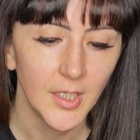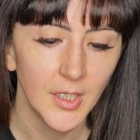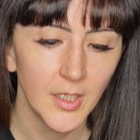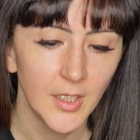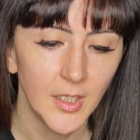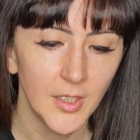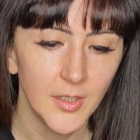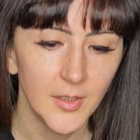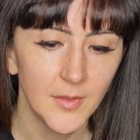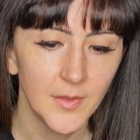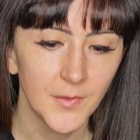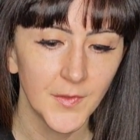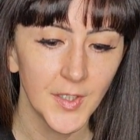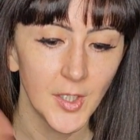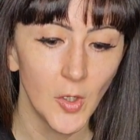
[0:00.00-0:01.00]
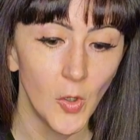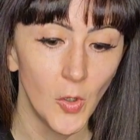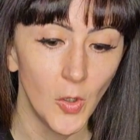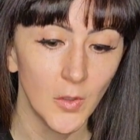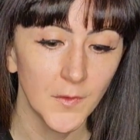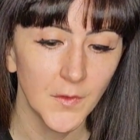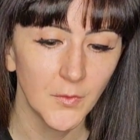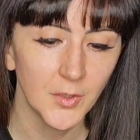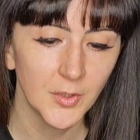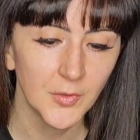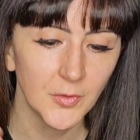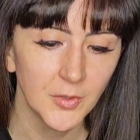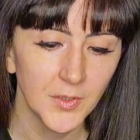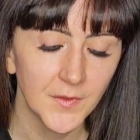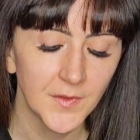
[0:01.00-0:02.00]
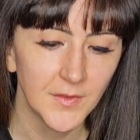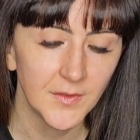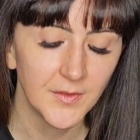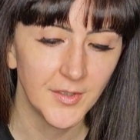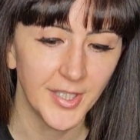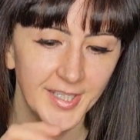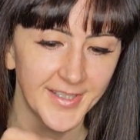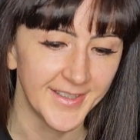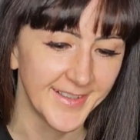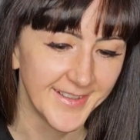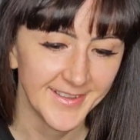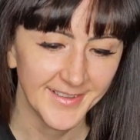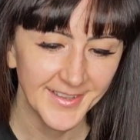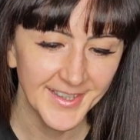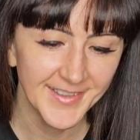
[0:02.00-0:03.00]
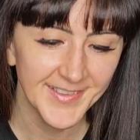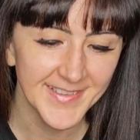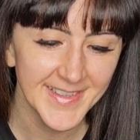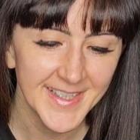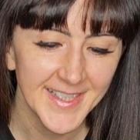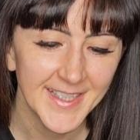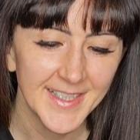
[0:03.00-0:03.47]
There's like a also included like list.